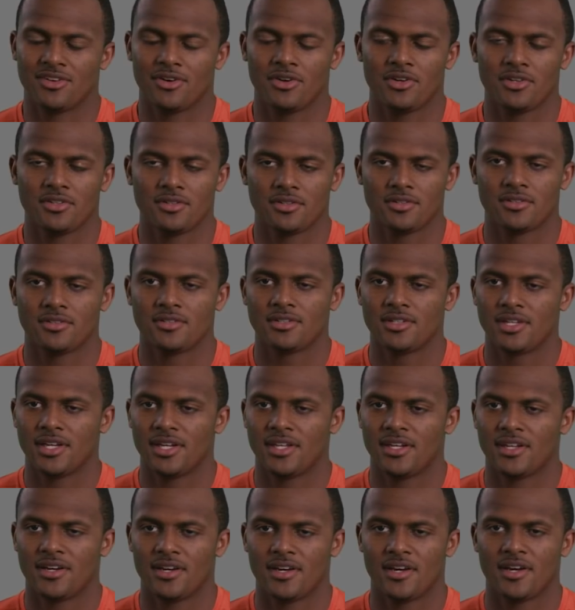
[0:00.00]
loyal
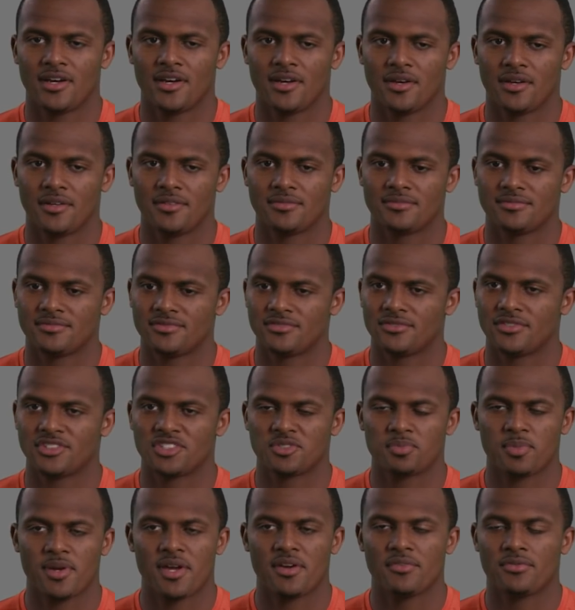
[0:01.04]
and
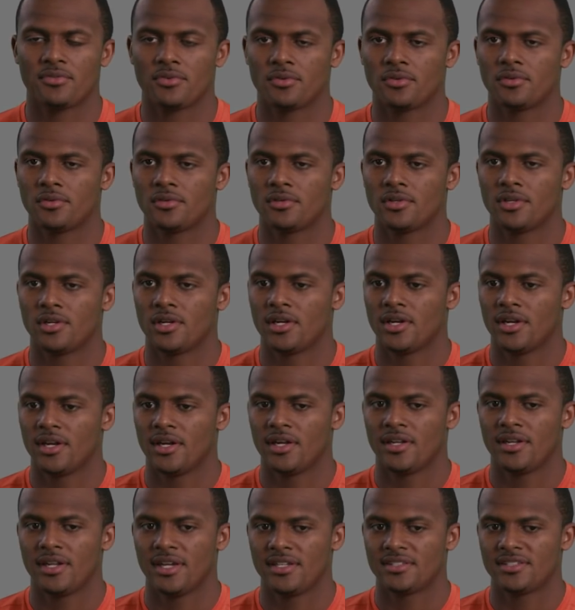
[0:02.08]
respectful.
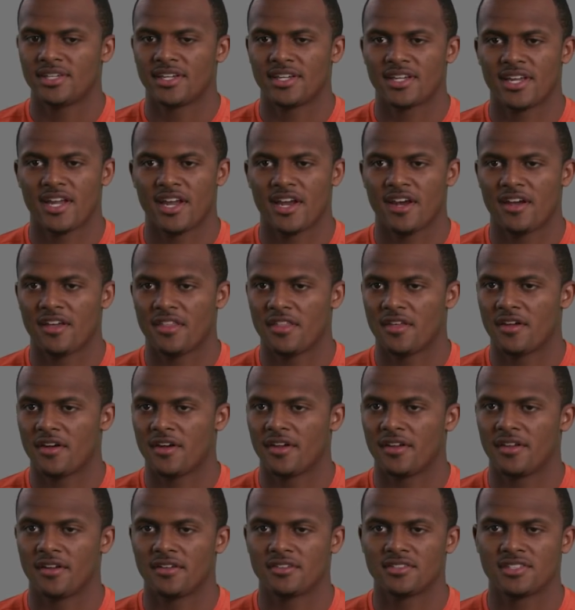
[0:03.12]
They take care of
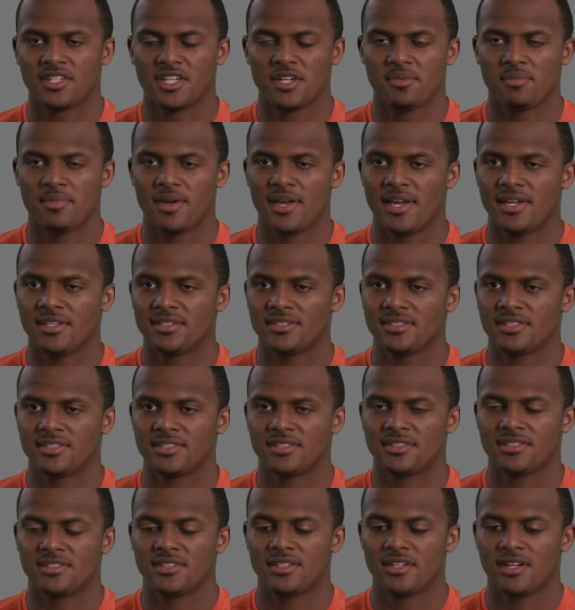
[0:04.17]
their teammates
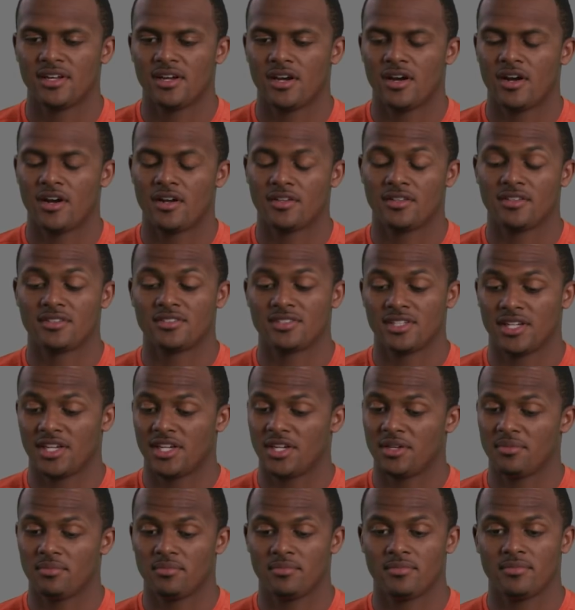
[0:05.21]
and are the
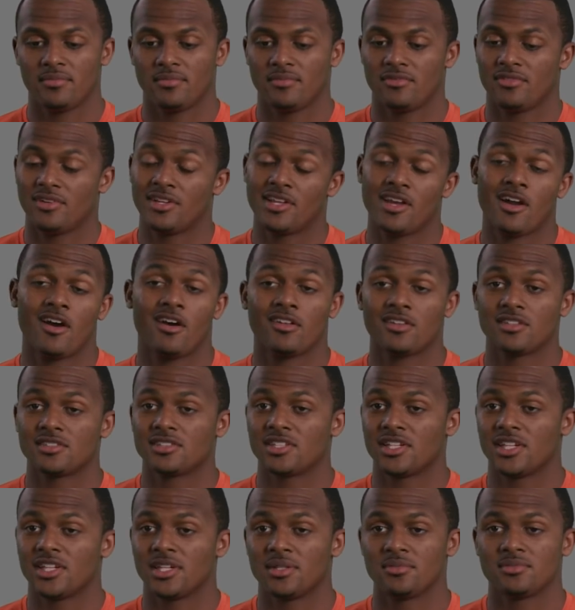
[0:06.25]
team. Really all the
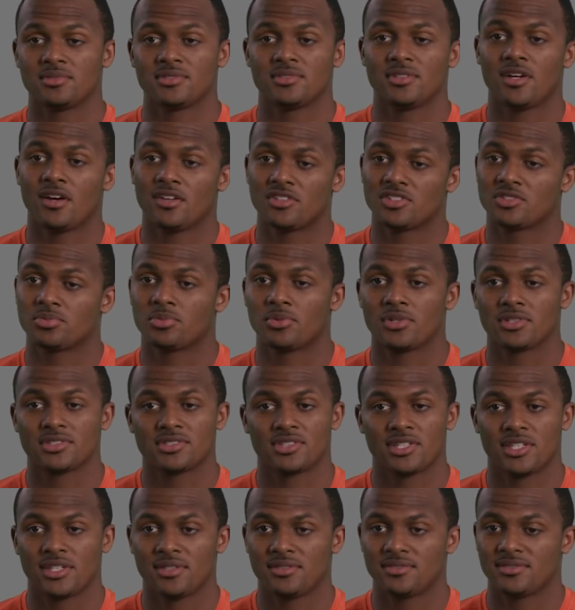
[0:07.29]
teams, all the
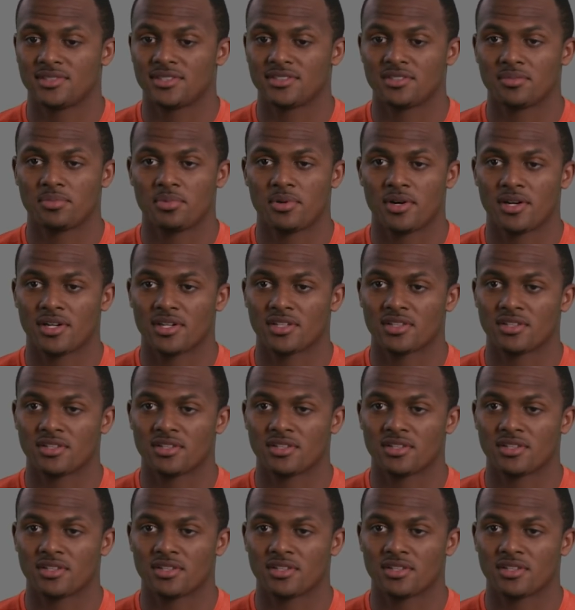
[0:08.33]
sports teams that's a part of